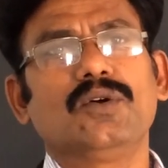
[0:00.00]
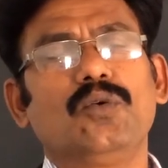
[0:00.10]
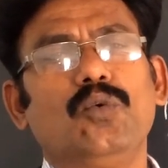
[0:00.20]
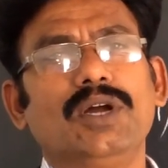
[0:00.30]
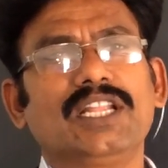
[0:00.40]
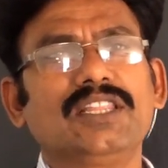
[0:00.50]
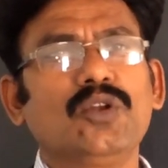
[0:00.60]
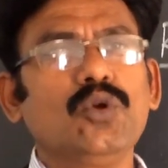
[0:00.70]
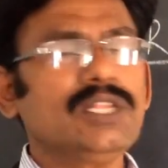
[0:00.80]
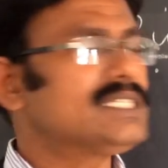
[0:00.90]
What are the
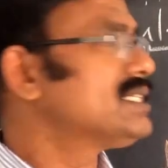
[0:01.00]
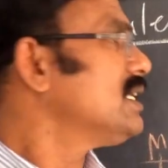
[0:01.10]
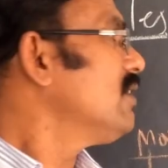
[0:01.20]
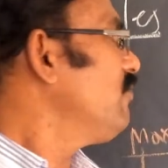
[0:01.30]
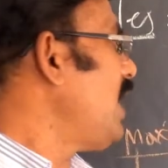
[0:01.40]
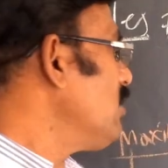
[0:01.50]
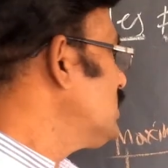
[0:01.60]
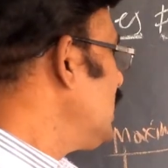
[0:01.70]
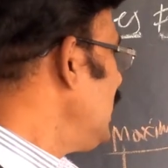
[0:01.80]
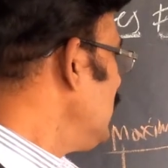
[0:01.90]
rules? We have
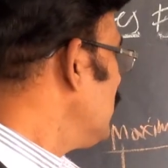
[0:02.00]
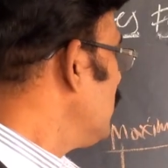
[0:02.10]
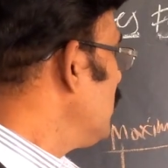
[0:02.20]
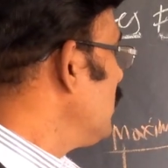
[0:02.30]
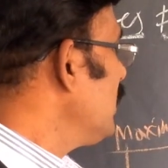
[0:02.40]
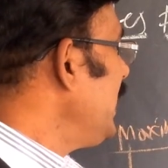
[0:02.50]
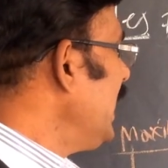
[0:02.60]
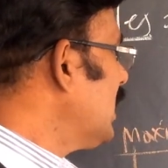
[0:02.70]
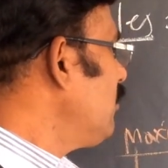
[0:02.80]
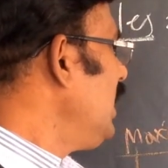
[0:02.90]
seen
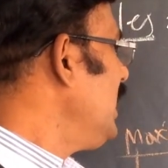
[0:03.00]
equal